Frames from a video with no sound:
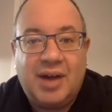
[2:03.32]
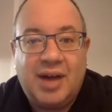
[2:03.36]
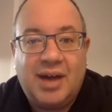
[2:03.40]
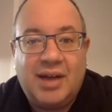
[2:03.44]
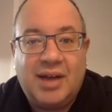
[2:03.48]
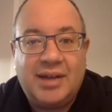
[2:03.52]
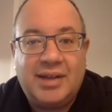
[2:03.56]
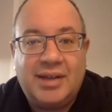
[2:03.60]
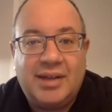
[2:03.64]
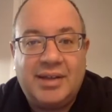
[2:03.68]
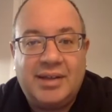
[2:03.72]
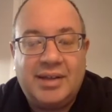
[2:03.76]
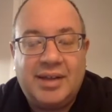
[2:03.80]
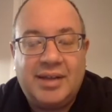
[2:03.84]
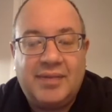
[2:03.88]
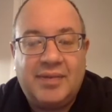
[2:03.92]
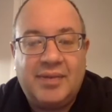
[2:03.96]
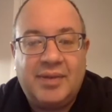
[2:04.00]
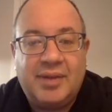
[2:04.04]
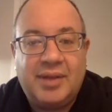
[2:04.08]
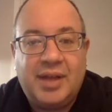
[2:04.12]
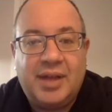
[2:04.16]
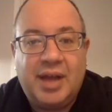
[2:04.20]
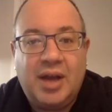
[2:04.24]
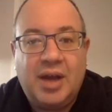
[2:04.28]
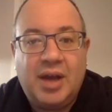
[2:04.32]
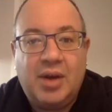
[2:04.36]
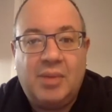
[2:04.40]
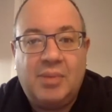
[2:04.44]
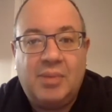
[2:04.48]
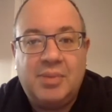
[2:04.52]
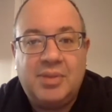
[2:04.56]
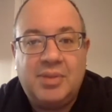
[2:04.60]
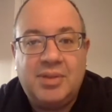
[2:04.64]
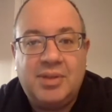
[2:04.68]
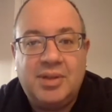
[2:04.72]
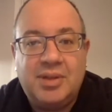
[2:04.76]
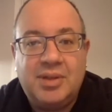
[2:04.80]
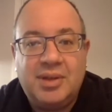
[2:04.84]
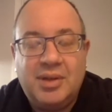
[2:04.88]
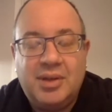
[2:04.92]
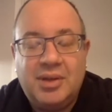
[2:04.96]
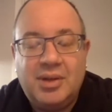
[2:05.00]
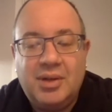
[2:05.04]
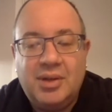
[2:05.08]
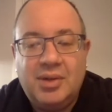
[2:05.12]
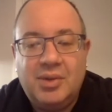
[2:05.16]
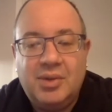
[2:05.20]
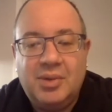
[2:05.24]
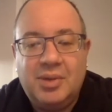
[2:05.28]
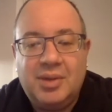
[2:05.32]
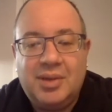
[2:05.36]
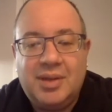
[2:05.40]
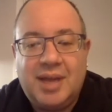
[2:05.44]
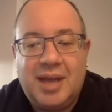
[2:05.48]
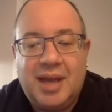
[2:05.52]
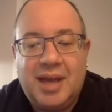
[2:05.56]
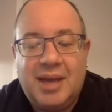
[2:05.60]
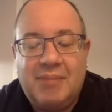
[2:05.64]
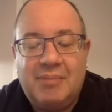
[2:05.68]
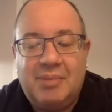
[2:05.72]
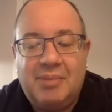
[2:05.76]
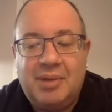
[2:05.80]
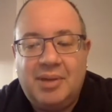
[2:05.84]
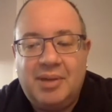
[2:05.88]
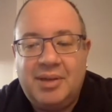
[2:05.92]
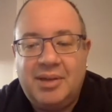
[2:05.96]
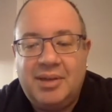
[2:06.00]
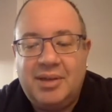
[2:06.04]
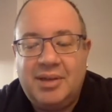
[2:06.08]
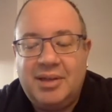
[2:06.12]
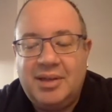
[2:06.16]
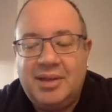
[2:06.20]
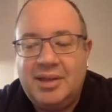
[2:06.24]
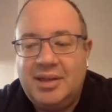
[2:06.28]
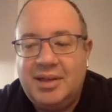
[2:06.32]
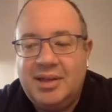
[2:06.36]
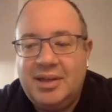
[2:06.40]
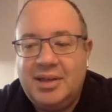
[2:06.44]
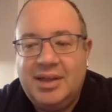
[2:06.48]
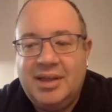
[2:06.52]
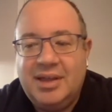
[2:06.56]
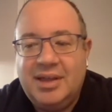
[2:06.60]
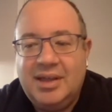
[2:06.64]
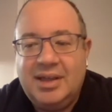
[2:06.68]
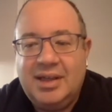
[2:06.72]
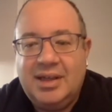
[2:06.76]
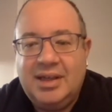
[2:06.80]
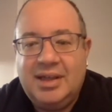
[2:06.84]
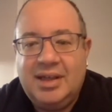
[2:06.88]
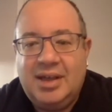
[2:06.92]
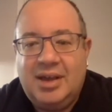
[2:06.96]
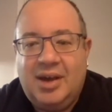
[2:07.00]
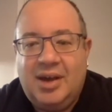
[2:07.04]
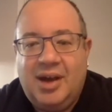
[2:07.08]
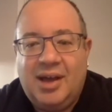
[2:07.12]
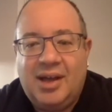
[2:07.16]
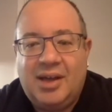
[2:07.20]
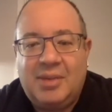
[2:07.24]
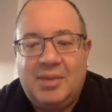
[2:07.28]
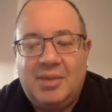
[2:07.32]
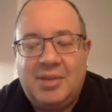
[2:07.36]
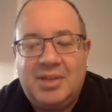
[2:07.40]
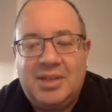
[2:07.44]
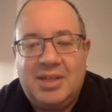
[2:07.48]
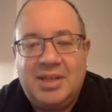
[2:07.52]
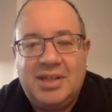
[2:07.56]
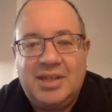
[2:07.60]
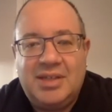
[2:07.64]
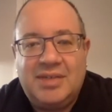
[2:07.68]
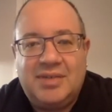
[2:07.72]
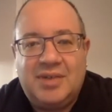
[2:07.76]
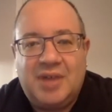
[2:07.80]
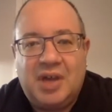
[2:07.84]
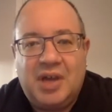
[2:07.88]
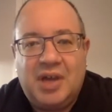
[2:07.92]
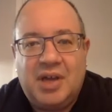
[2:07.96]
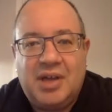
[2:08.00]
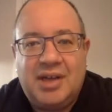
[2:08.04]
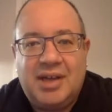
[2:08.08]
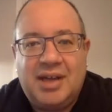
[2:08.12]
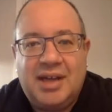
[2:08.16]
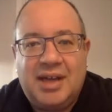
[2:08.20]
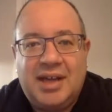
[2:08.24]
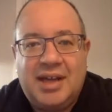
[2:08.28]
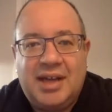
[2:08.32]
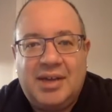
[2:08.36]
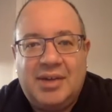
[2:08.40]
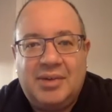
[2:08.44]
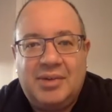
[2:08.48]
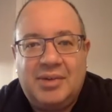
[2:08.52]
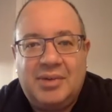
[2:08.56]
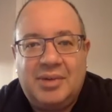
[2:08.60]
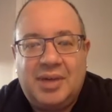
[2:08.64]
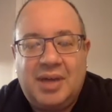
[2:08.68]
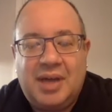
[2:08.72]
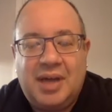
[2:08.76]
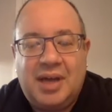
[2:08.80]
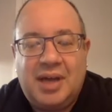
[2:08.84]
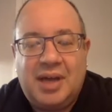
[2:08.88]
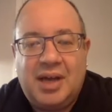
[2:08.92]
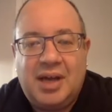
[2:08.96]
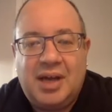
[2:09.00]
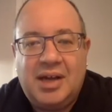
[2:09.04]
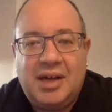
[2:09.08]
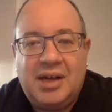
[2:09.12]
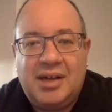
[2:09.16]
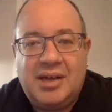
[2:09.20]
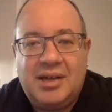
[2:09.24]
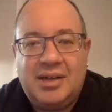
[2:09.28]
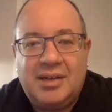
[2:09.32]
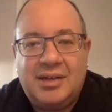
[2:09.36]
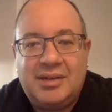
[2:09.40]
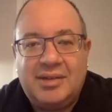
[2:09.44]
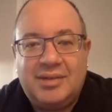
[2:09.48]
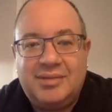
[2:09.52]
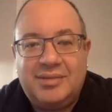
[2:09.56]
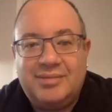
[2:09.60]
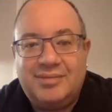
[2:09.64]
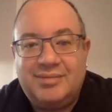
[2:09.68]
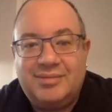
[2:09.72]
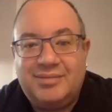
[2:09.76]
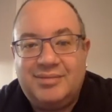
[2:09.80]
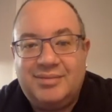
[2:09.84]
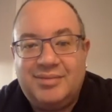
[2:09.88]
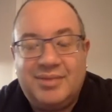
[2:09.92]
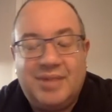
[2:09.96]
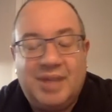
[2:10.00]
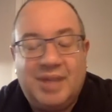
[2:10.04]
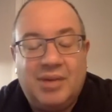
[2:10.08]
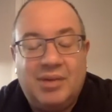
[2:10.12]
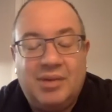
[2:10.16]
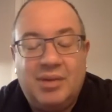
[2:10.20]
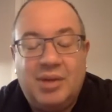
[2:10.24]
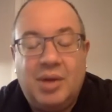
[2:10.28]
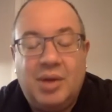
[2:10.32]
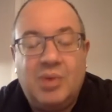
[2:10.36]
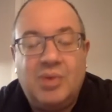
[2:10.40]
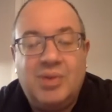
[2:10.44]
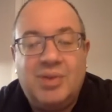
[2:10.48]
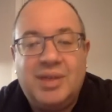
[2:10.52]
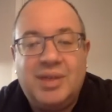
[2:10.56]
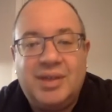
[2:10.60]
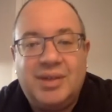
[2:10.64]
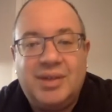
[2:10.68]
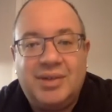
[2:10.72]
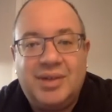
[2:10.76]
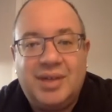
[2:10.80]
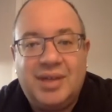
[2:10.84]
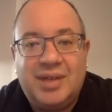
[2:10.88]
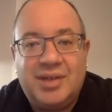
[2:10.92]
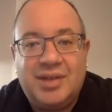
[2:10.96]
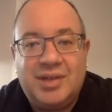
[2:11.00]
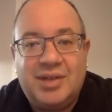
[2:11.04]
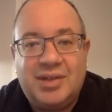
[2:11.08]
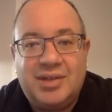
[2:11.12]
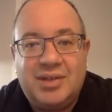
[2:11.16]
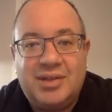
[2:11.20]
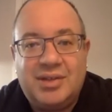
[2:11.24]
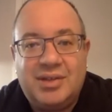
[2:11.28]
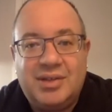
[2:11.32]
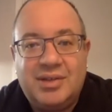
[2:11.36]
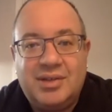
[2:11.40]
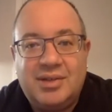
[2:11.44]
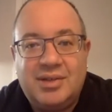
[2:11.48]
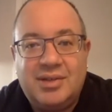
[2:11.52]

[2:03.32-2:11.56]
CARE Act definitely helps with that. But, occupancies have gone down, low single digits.